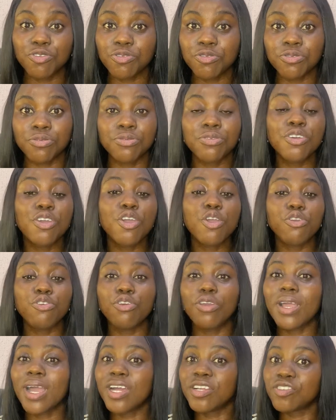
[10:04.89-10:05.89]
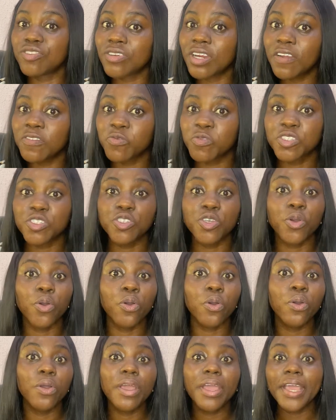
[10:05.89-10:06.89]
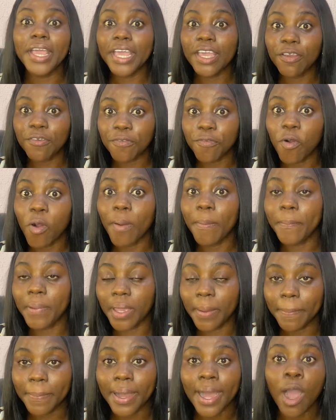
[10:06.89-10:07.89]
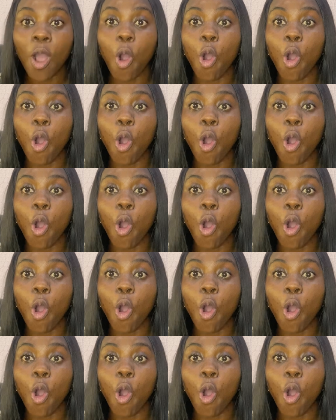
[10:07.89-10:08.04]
So you can draft with your A4 paper,